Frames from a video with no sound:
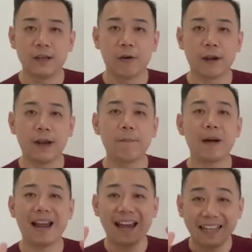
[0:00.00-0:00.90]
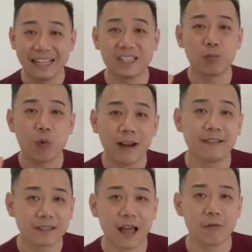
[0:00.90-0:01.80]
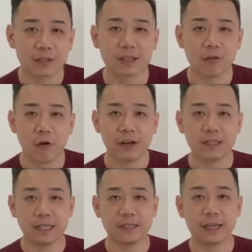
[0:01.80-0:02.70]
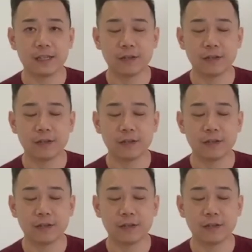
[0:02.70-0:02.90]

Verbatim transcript: okay, by at least one thousand audience inside.